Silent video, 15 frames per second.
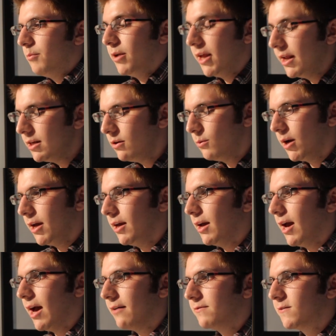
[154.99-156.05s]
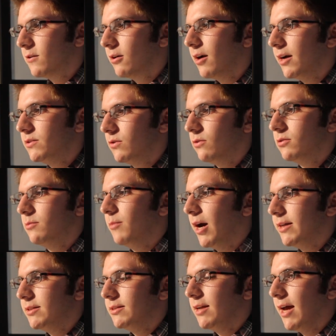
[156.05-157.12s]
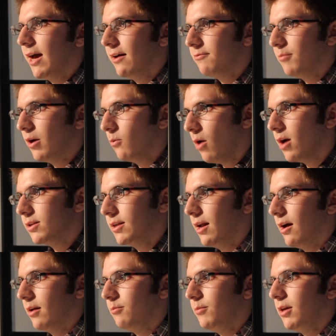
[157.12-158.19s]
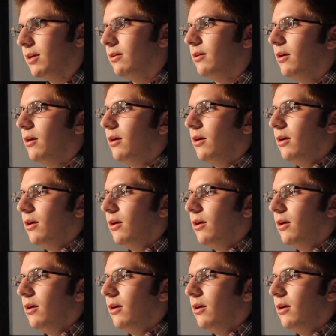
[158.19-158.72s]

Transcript: But anyway, after I told him I didn't have my wallet on me,